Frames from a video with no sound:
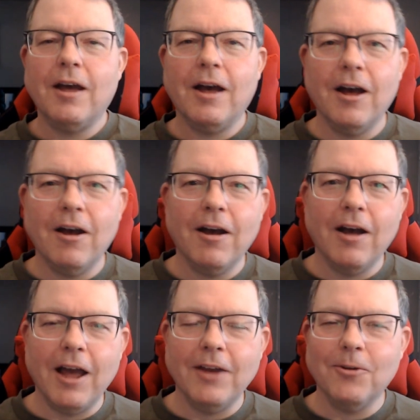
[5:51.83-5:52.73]

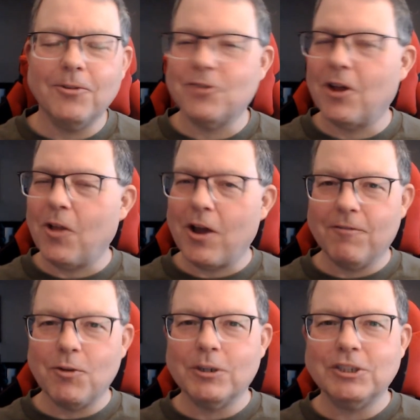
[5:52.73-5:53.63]
I know there's not a lot of
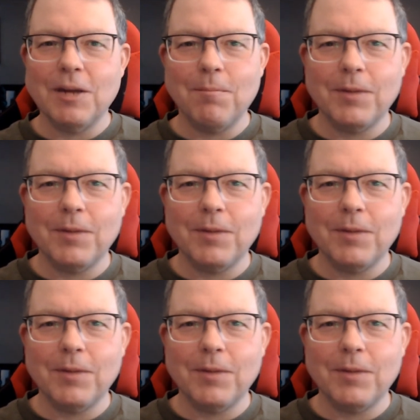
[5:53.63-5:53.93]
viewership,